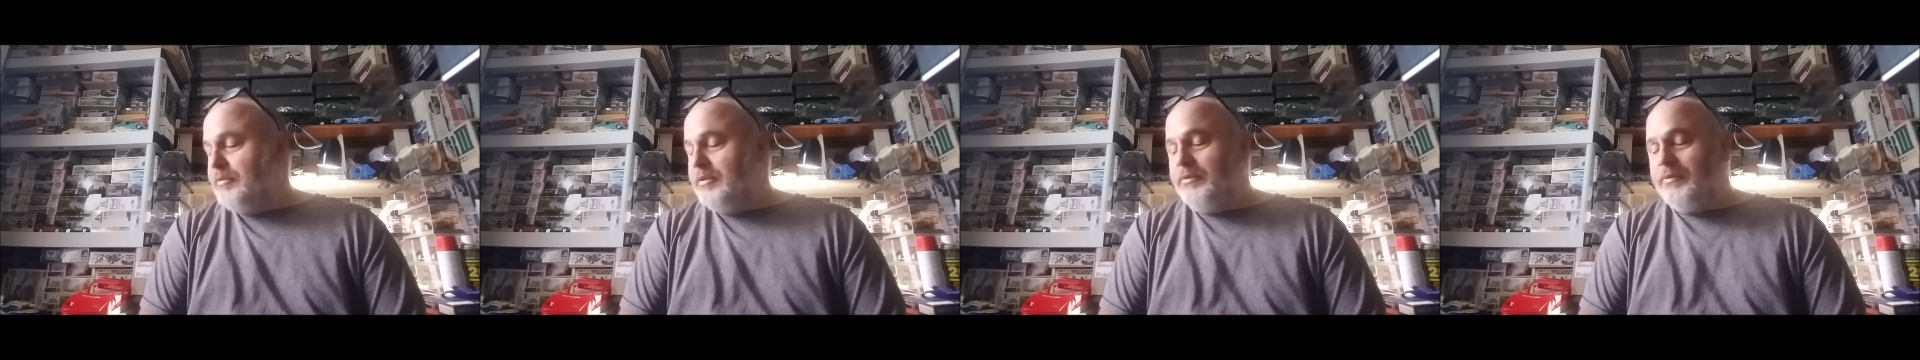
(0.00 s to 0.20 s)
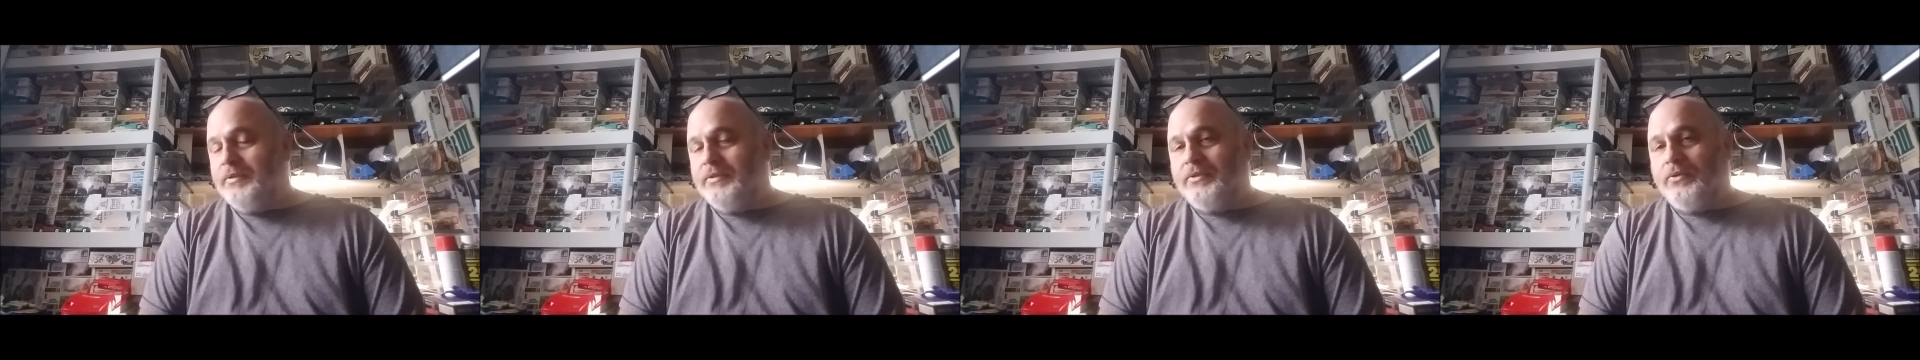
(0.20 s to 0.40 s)

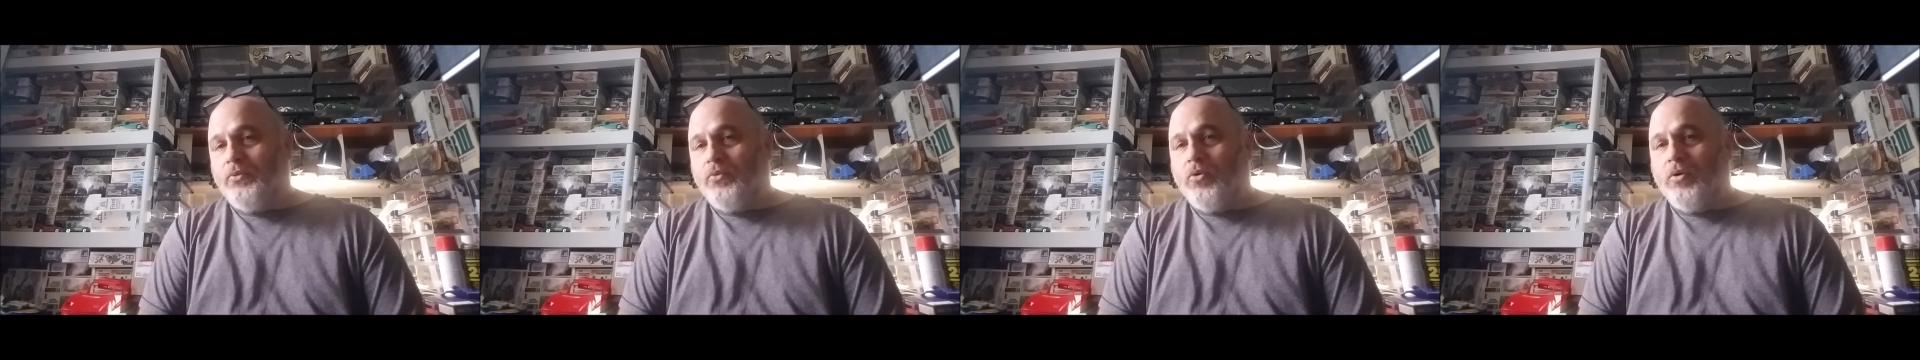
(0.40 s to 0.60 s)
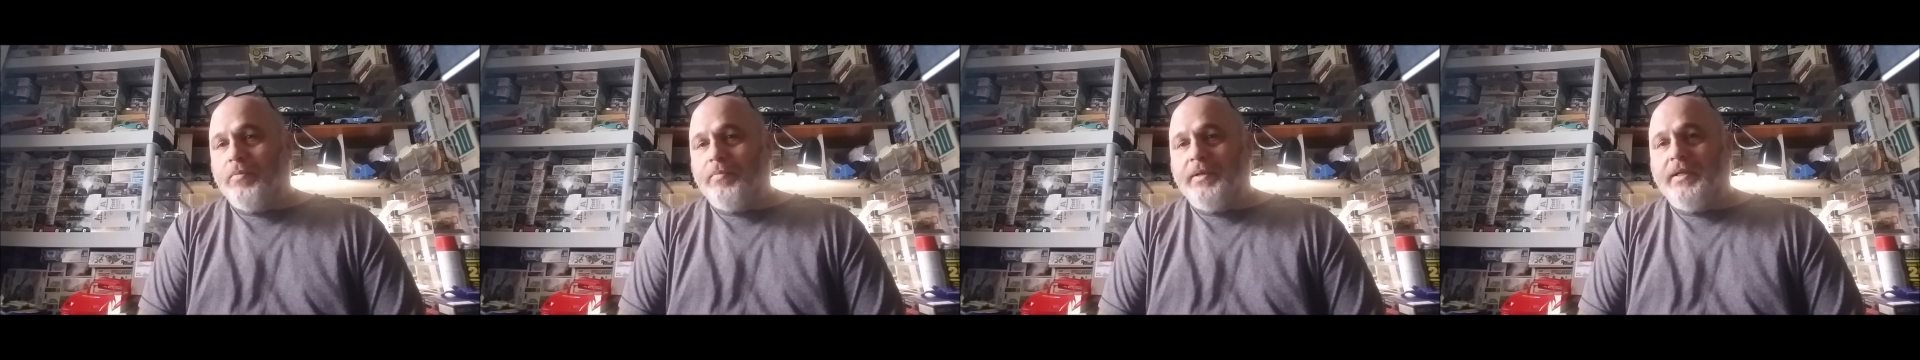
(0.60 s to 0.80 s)
but with the
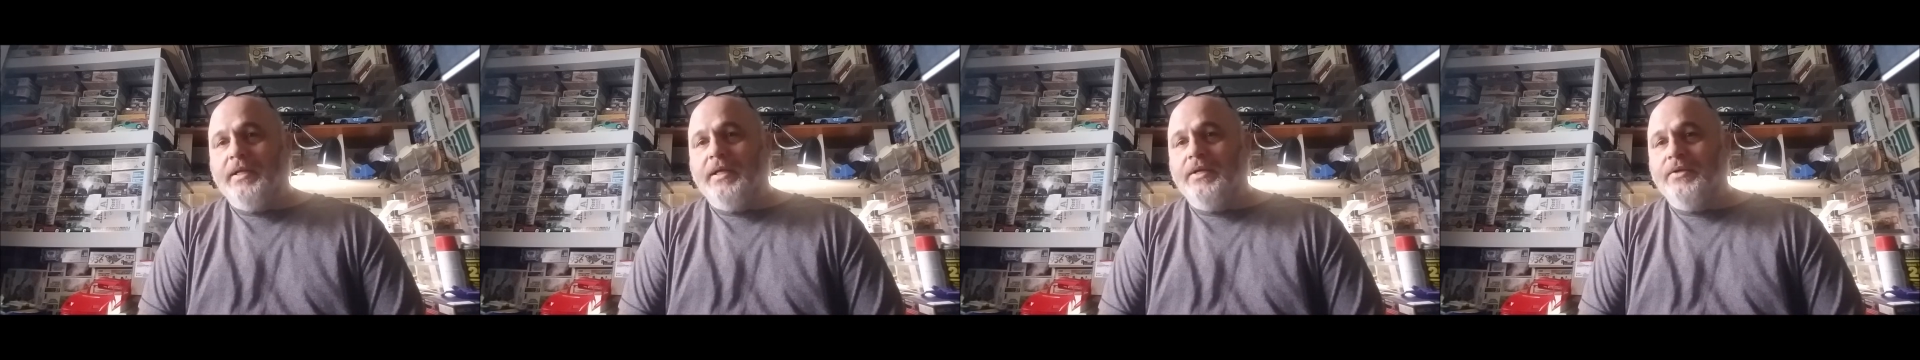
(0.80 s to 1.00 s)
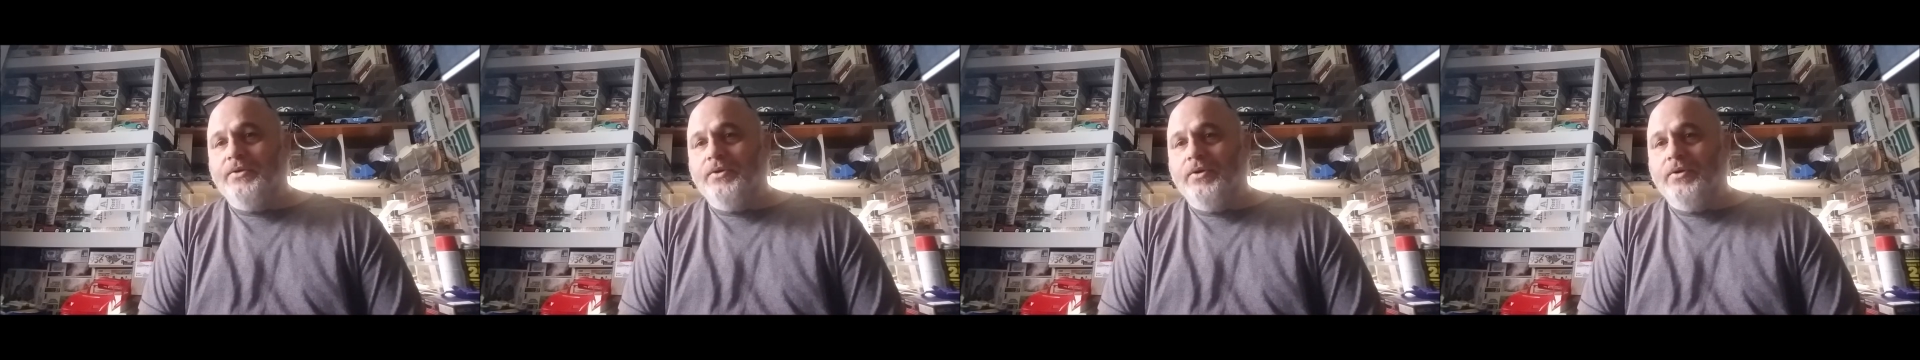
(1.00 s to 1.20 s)
warping
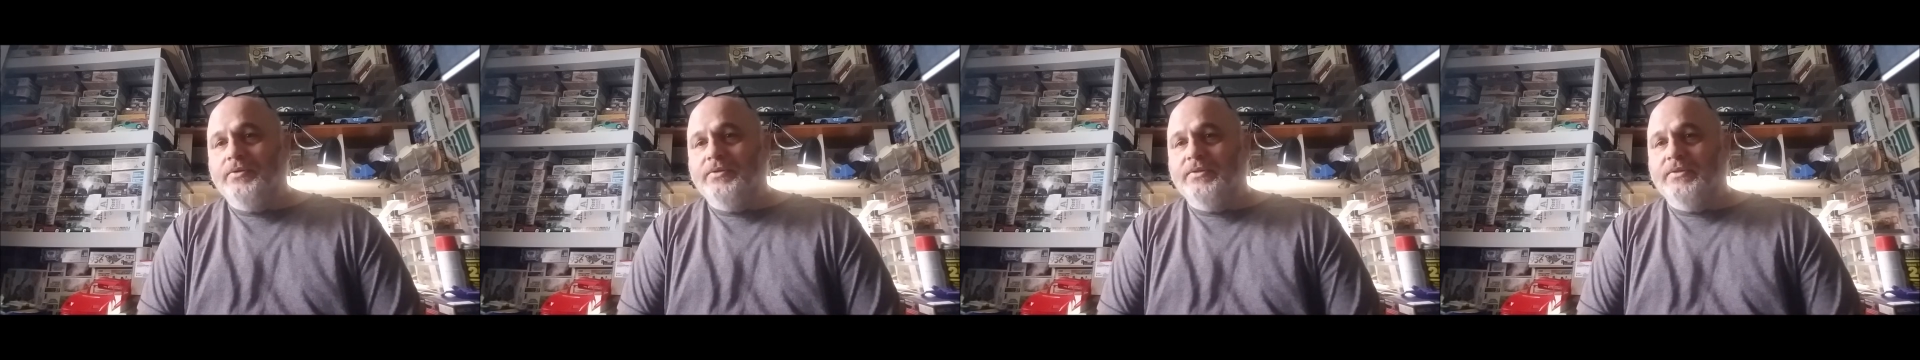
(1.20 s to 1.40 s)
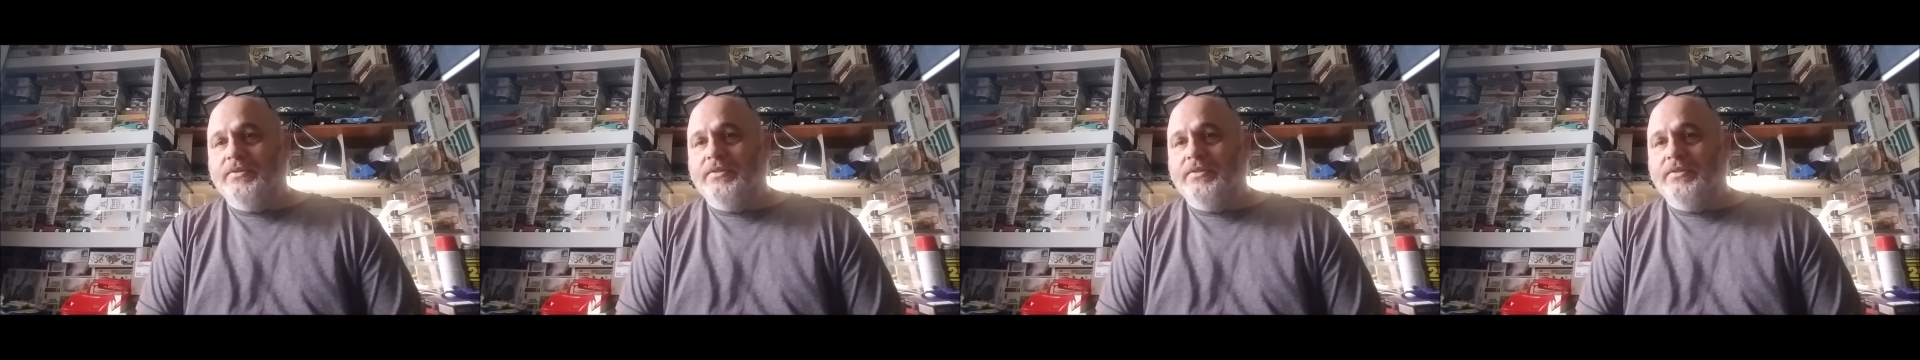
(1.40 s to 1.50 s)
issues and